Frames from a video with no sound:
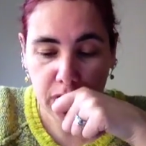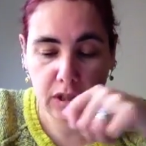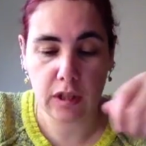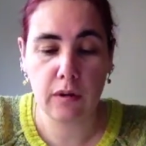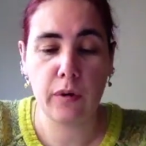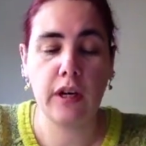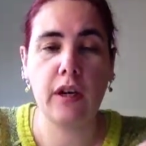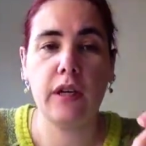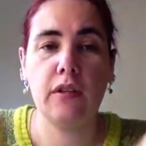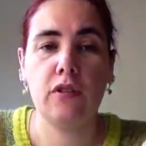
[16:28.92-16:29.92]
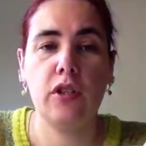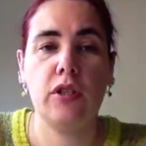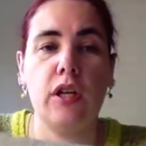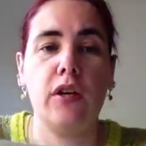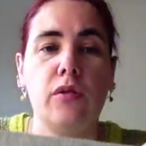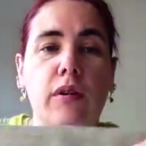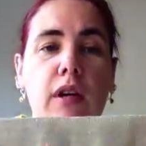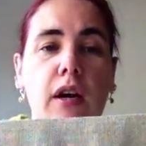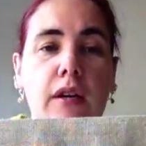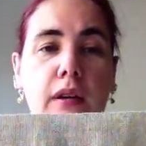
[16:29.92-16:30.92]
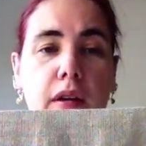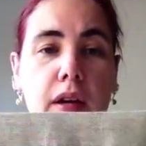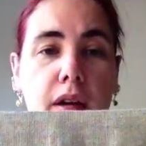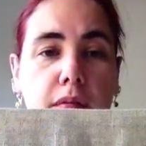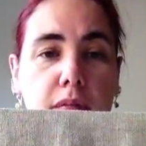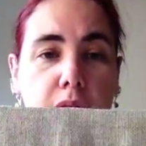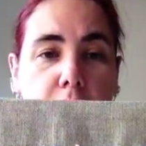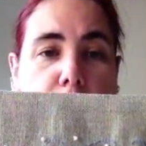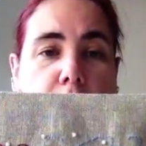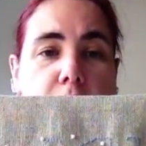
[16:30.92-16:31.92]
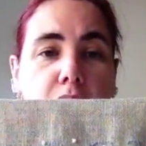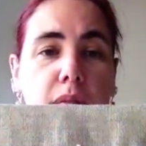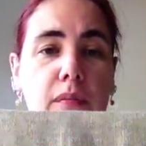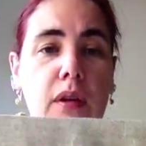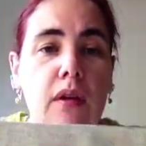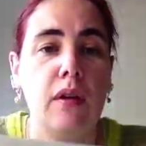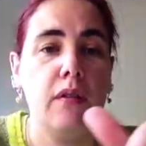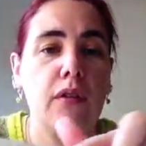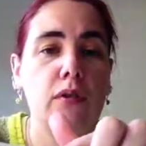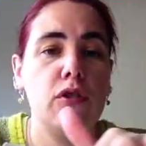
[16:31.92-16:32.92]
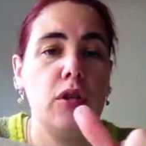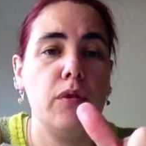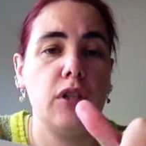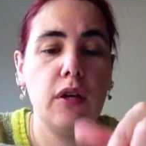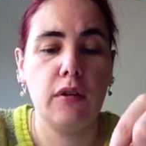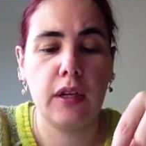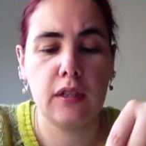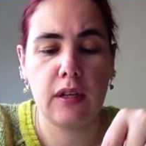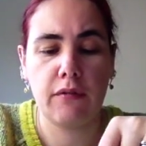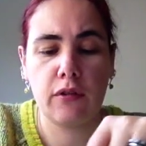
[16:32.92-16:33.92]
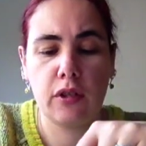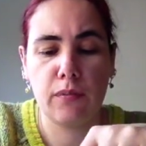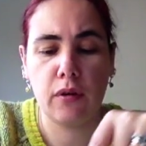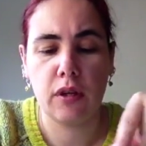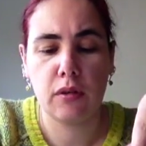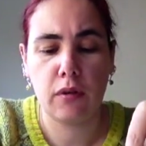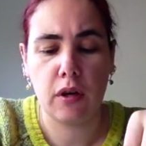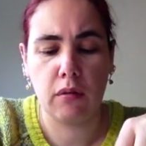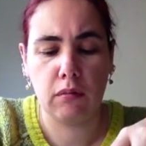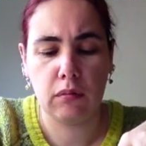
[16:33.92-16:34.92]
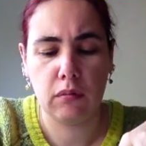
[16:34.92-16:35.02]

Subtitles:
So when I showed you last week, I'd done them. Those two were done, except for the smoky swirl,